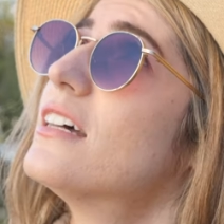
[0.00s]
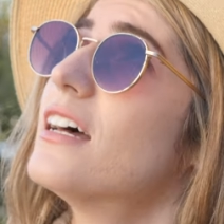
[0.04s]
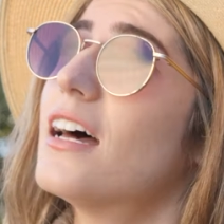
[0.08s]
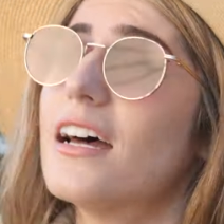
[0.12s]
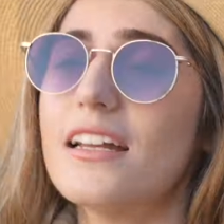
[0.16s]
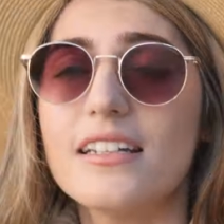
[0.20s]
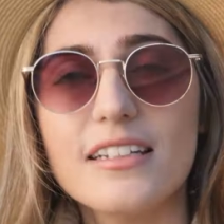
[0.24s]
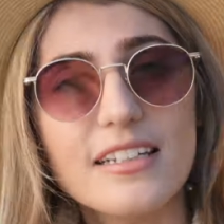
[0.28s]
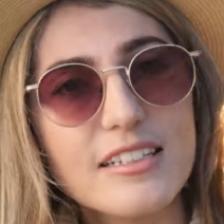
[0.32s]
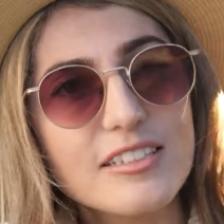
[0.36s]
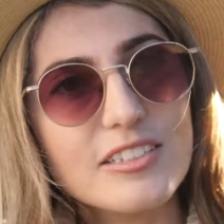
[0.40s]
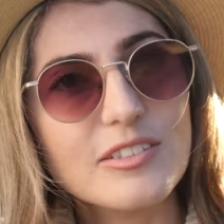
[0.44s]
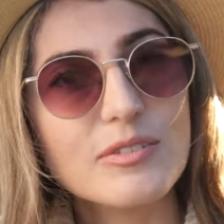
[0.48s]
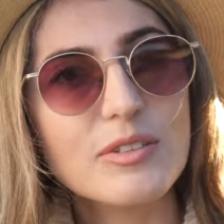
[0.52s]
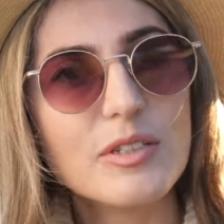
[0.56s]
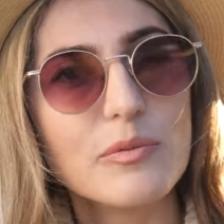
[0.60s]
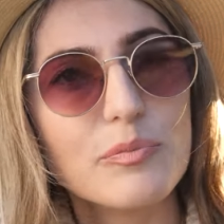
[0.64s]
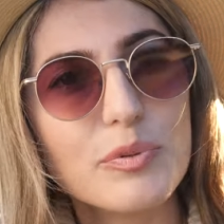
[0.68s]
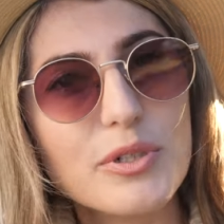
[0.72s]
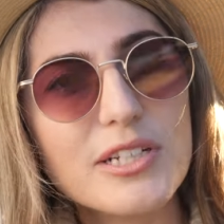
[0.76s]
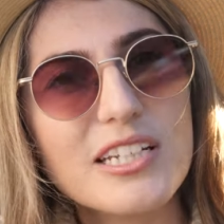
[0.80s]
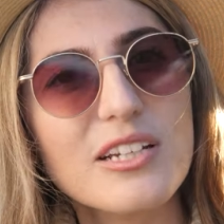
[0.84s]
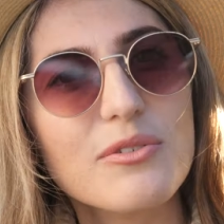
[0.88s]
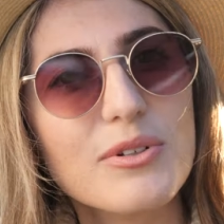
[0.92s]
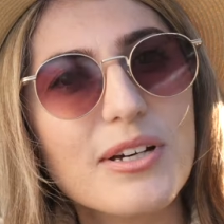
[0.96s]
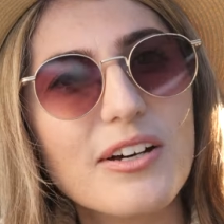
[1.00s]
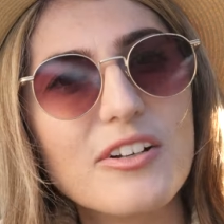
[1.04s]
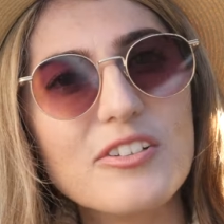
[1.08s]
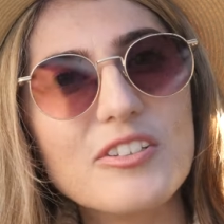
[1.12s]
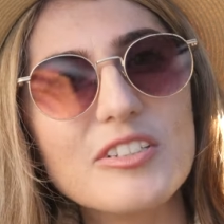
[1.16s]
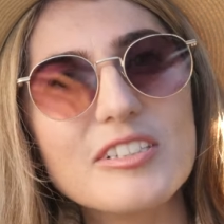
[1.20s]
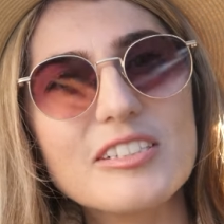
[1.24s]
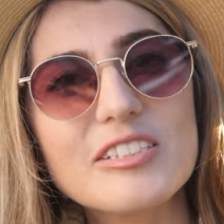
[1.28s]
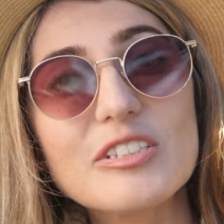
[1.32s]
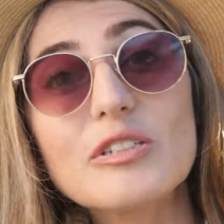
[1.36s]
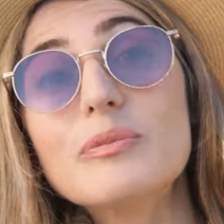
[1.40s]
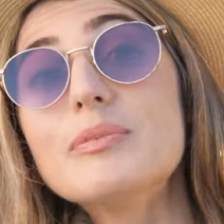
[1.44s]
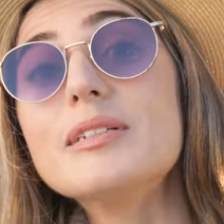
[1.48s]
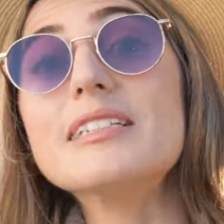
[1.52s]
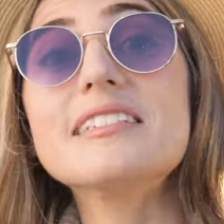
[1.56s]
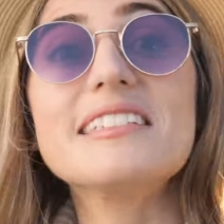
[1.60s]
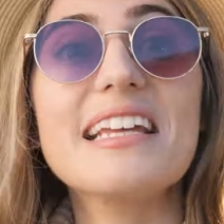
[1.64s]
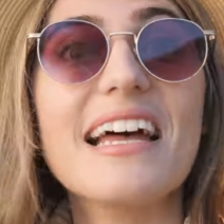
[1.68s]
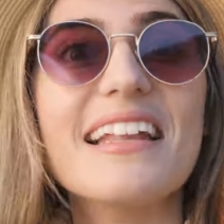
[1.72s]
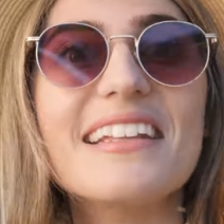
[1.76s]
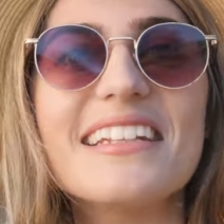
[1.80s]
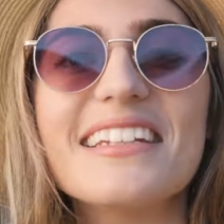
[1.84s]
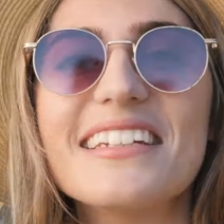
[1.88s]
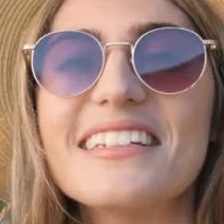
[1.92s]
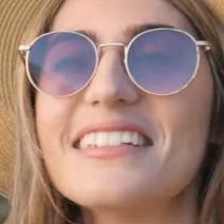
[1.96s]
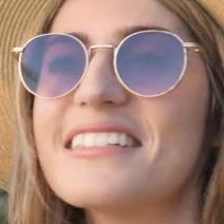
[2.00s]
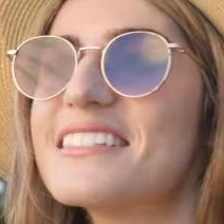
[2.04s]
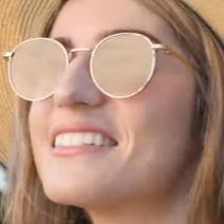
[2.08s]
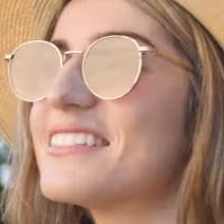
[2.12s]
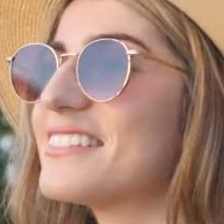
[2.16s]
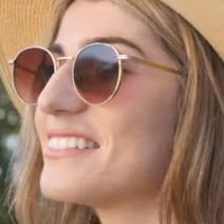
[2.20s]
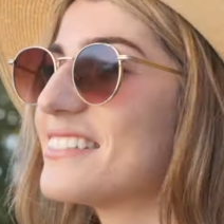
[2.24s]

and it's doing pretty well to still be standing.